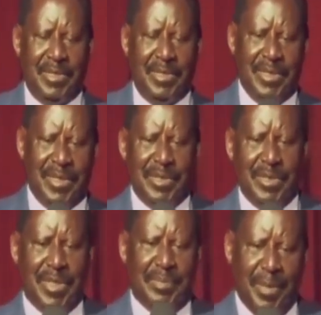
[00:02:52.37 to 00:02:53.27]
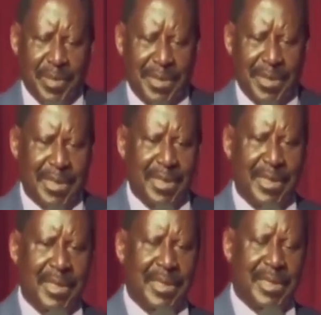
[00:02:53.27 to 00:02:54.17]
You don't export,
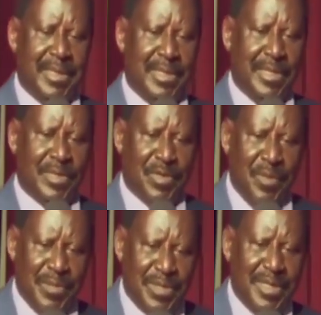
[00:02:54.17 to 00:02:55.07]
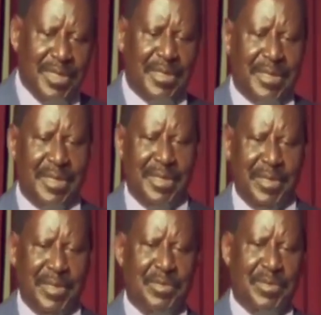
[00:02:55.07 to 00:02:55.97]
there's coffee seeds,
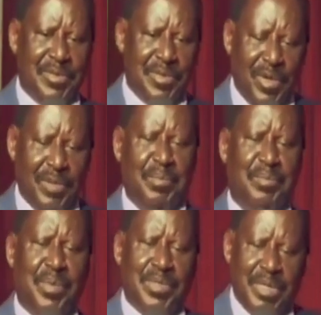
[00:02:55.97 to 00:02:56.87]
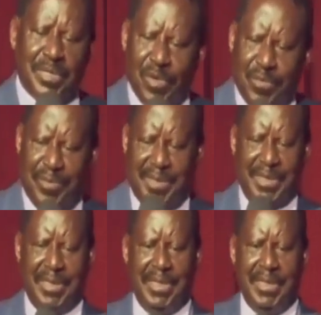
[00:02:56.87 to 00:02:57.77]
you talk processed
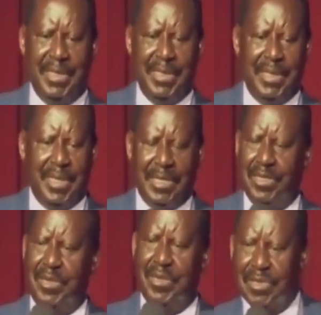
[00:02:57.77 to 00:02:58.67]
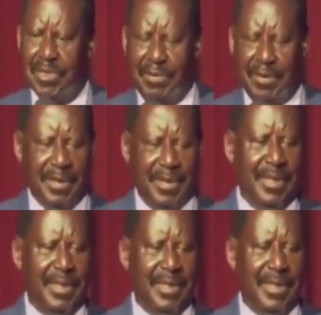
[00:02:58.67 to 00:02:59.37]
coffee, and so on and so forth.